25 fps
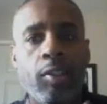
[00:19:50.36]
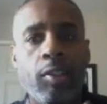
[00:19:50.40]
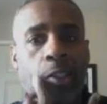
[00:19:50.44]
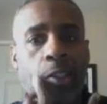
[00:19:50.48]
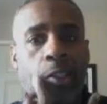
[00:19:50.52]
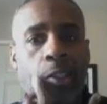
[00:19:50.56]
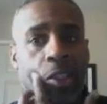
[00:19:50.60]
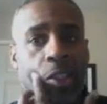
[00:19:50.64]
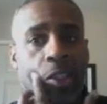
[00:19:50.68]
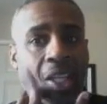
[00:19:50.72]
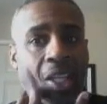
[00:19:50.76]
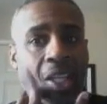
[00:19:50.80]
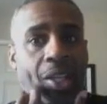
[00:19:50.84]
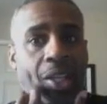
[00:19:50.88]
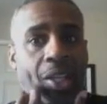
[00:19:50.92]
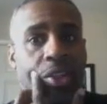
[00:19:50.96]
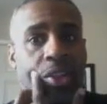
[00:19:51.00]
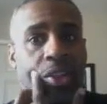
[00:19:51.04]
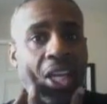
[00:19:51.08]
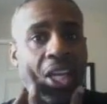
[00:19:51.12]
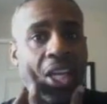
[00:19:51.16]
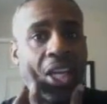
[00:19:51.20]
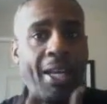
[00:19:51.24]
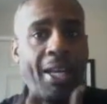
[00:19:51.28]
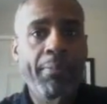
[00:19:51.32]
this and this,
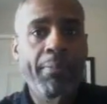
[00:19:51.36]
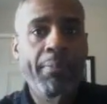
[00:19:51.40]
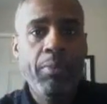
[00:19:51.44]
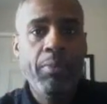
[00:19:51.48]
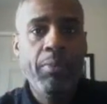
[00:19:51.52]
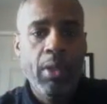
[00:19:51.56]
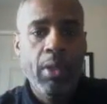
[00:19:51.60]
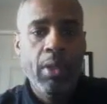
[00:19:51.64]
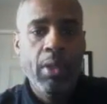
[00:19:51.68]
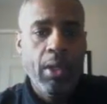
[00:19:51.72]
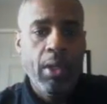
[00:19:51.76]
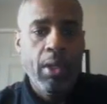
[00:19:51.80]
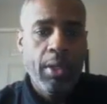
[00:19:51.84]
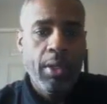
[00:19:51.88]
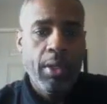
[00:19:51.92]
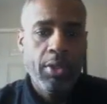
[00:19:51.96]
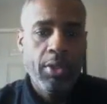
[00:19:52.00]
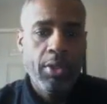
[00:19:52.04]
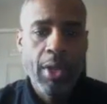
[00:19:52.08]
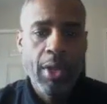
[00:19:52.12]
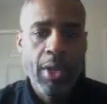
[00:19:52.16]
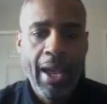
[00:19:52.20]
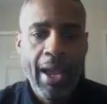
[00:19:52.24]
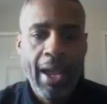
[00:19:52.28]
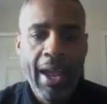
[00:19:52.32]
then
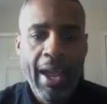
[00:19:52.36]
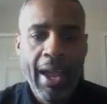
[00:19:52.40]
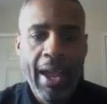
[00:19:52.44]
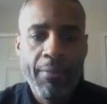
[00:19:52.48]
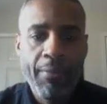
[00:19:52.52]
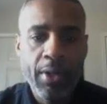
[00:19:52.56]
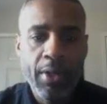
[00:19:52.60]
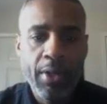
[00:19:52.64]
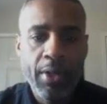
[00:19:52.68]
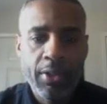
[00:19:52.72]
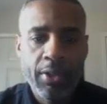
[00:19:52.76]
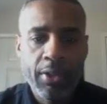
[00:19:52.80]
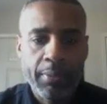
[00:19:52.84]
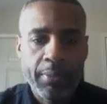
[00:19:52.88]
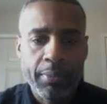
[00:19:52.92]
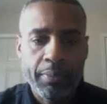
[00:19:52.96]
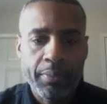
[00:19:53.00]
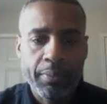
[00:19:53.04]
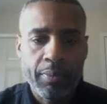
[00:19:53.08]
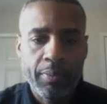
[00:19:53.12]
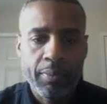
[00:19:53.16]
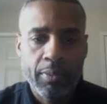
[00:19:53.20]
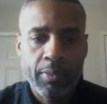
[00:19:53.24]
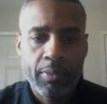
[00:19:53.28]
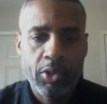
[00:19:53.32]
your average,
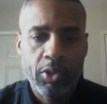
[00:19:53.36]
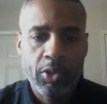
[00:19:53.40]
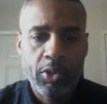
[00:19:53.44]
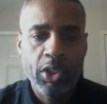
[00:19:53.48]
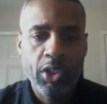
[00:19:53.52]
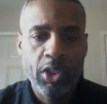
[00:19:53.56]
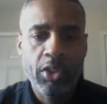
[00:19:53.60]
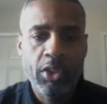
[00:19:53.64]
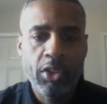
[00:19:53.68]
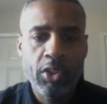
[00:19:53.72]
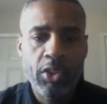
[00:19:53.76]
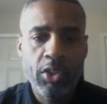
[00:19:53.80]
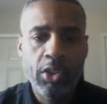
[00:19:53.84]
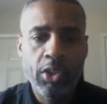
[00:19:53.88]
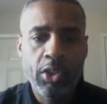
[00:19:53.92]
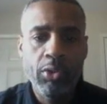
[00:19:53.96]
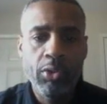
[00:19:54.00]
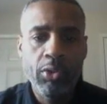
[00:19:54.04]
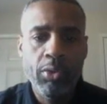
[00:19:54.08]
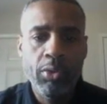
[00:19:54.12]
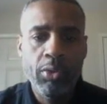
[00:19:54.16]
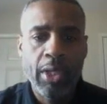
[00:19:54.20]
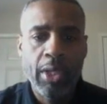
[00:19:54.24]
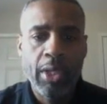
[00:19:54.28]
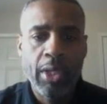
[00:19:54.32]
just do